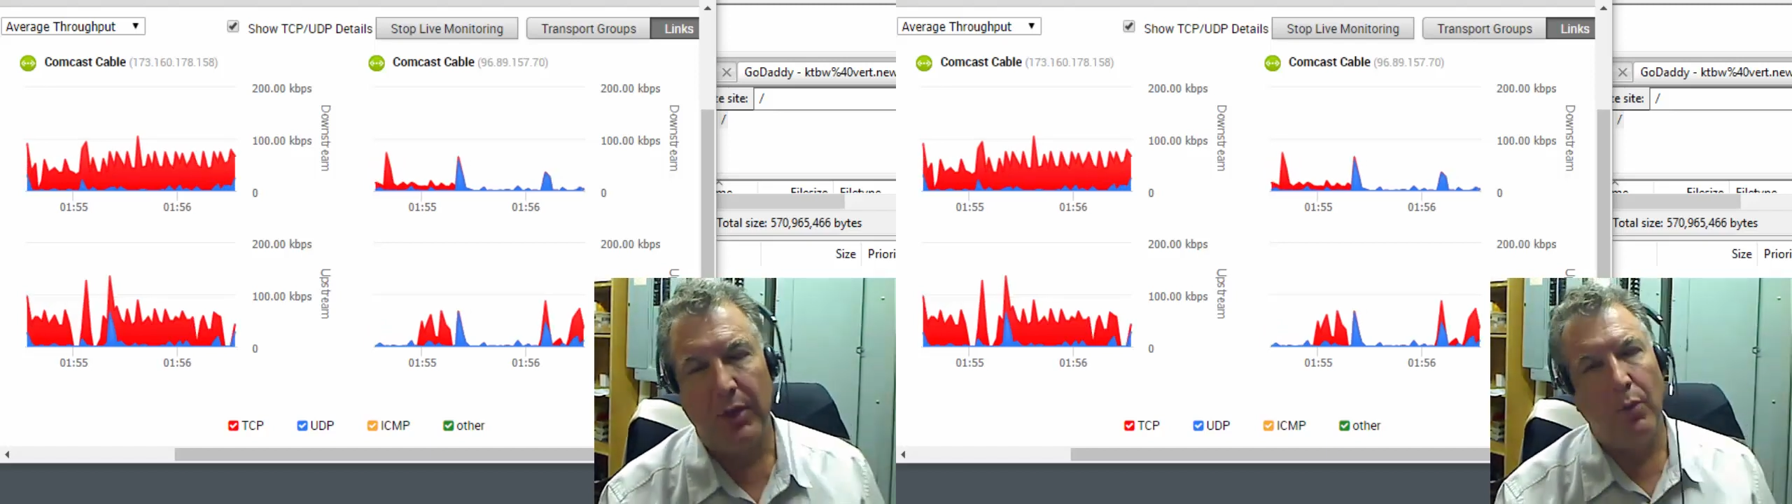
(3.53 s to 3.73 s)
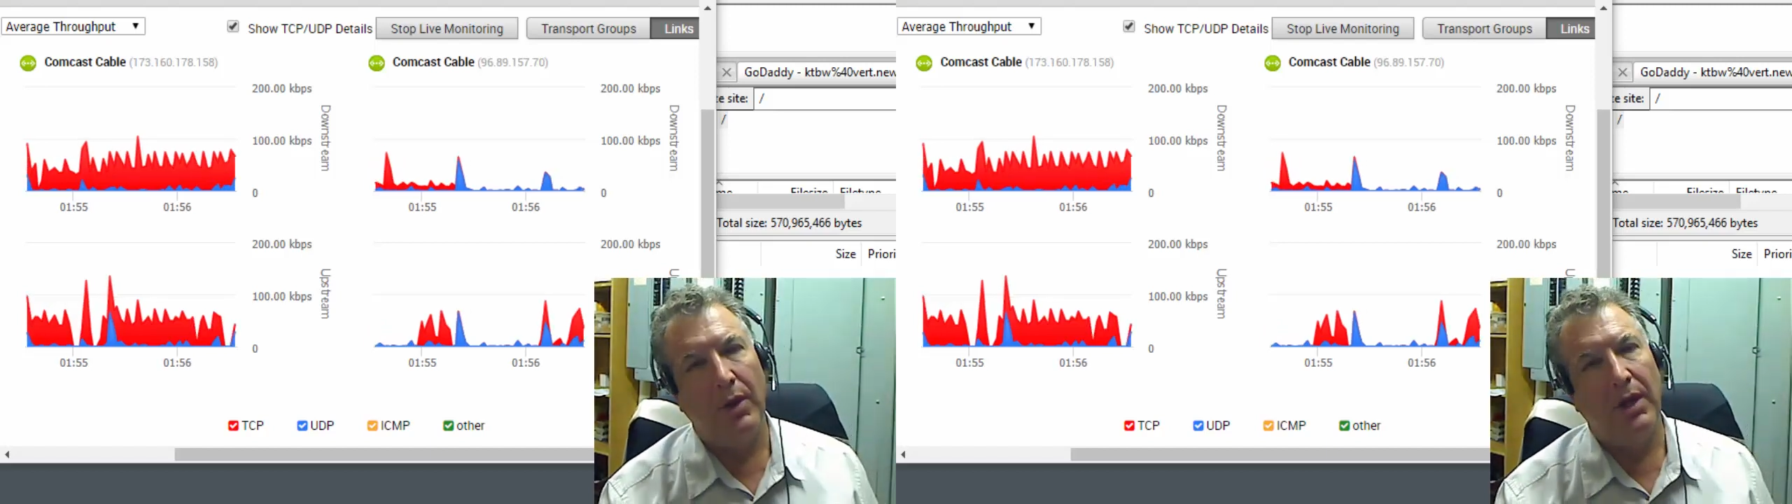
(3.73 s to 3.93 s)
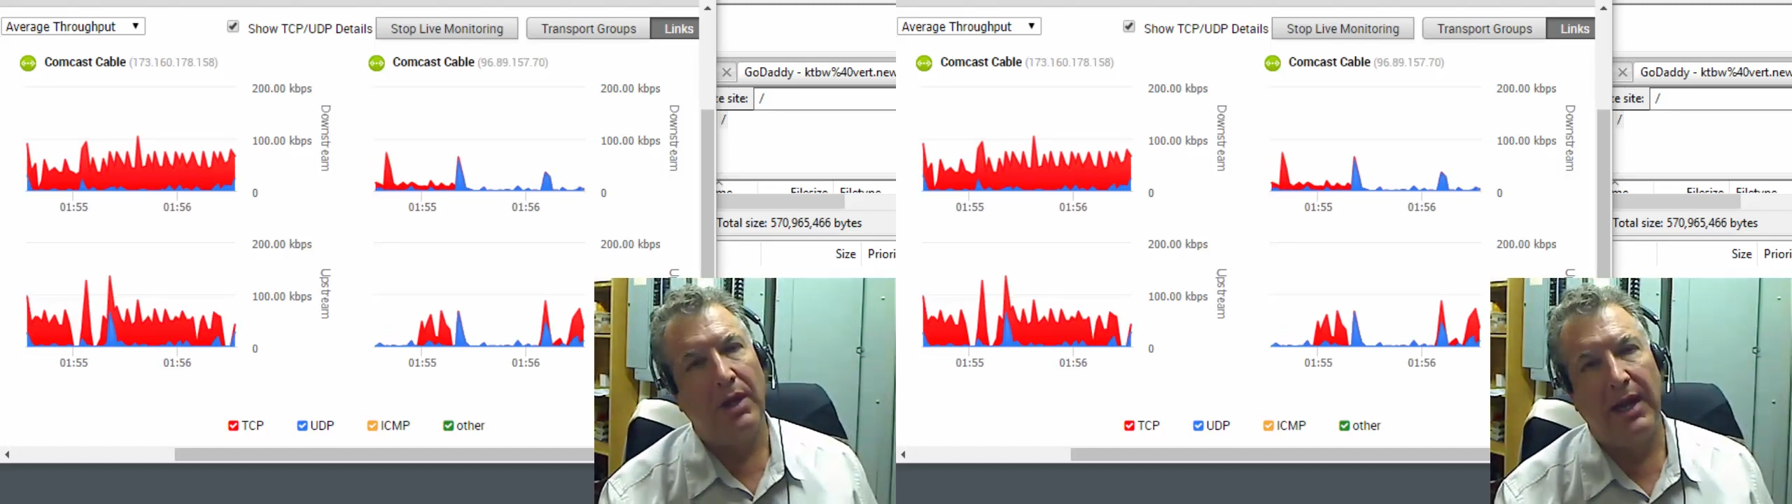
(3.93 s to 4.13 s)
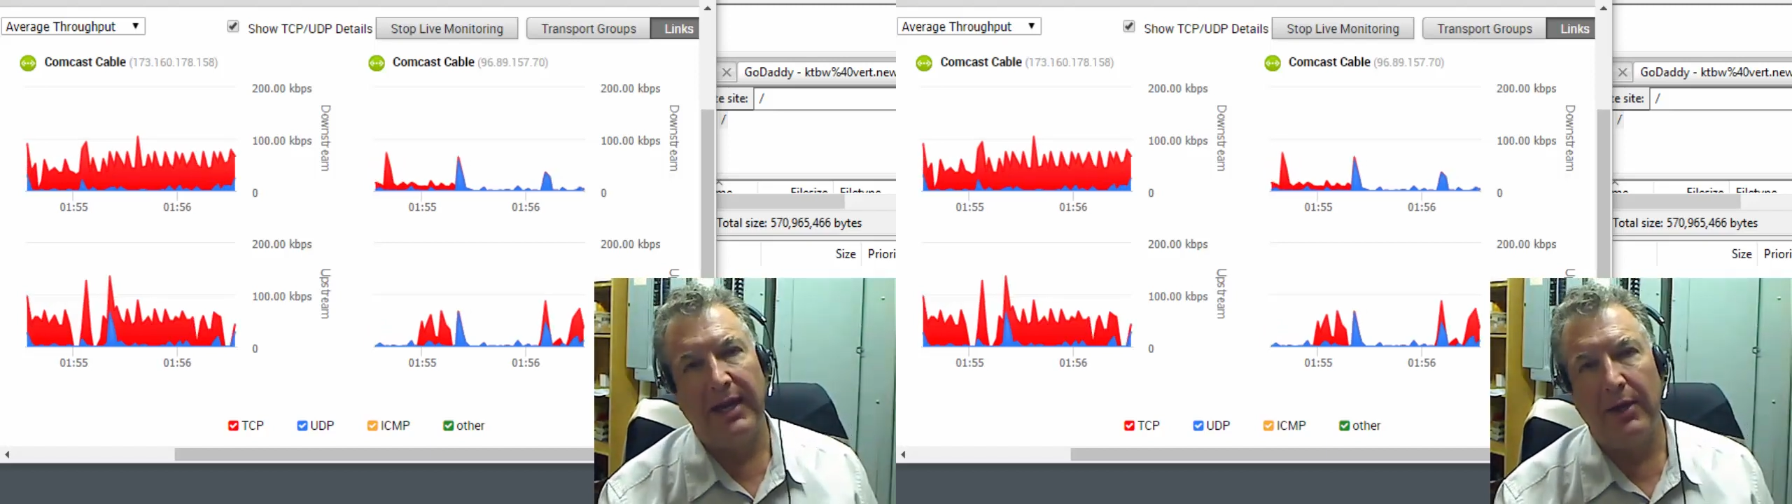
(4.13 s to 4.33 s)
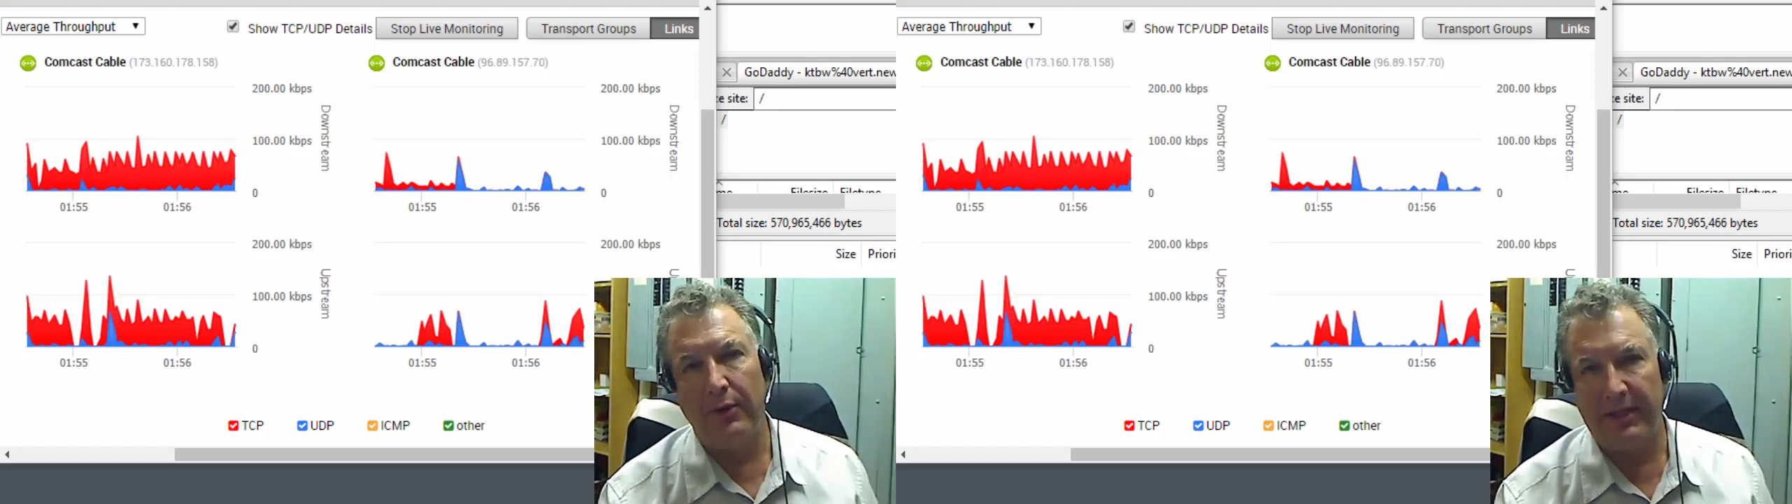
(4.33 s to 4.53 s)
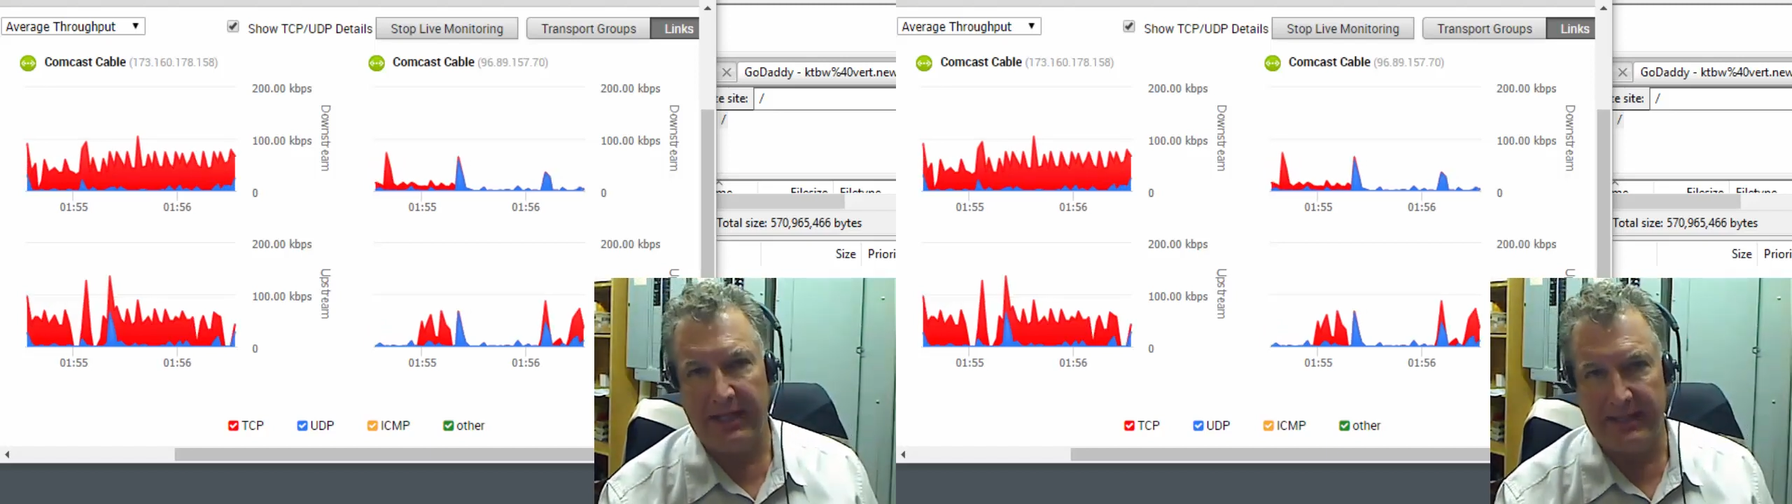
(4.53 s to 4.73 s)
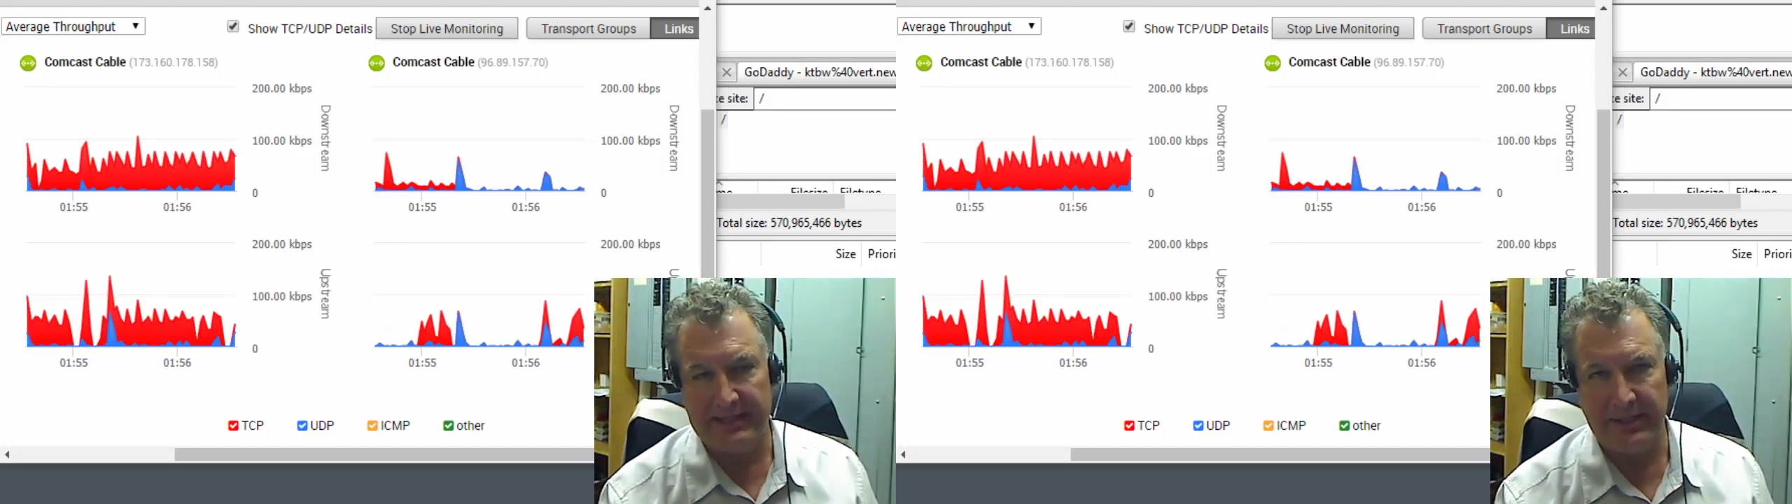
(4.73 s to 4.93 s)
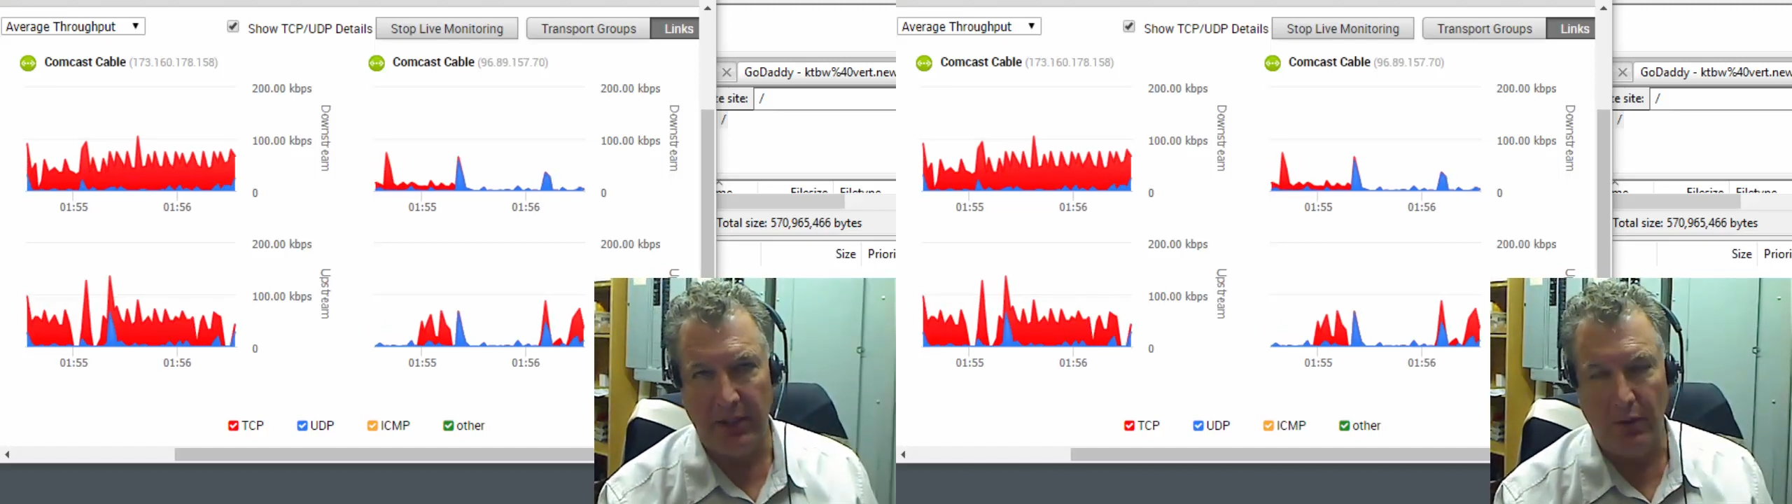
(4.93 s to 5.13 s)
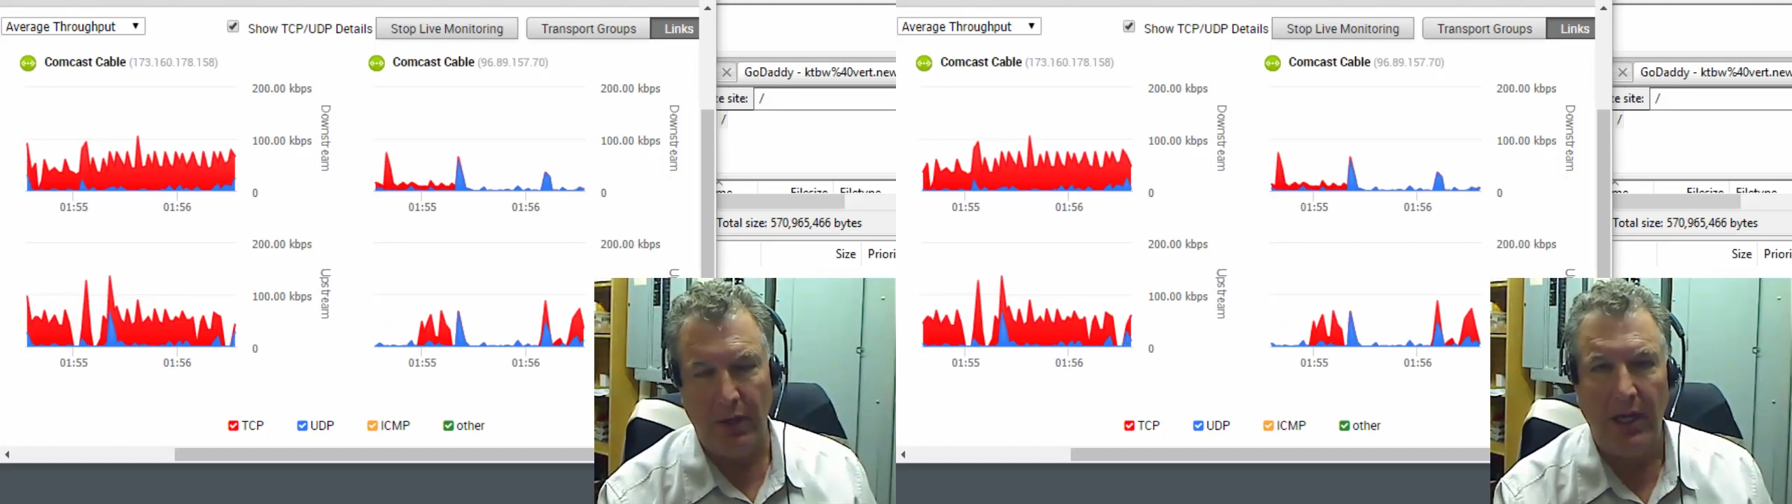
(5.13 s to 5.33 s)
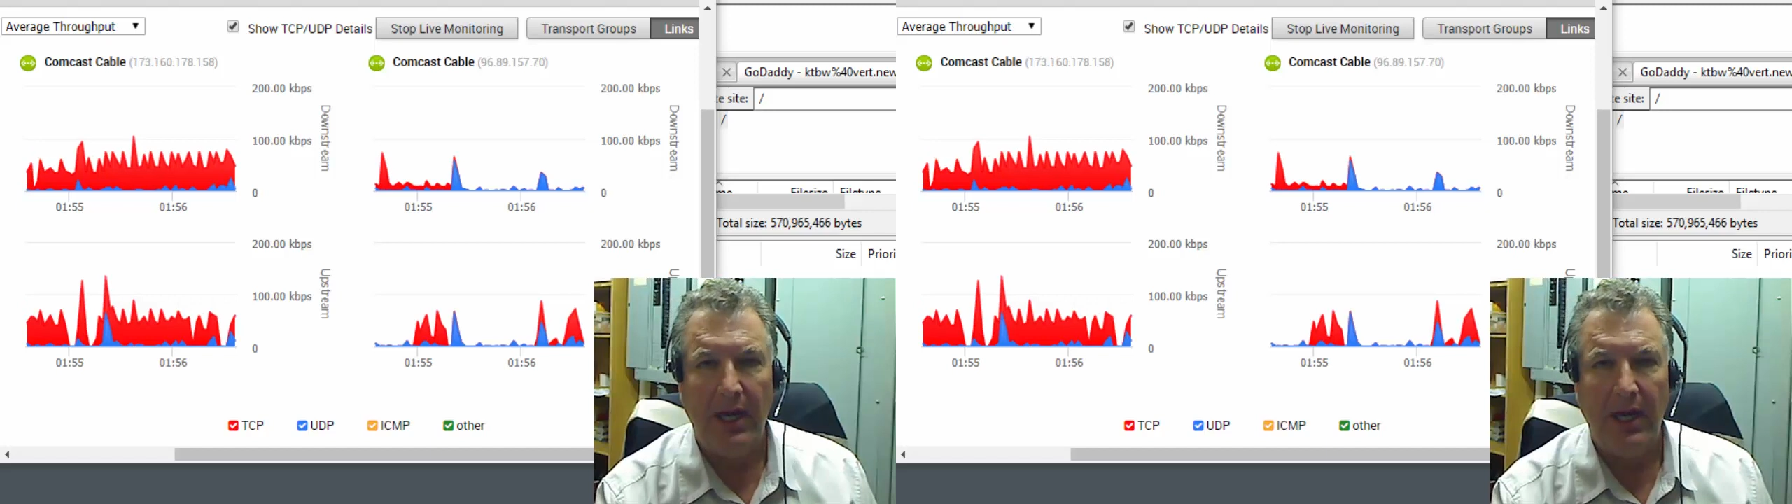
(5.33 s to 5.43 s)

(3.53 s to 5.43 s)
Well, I don't think so.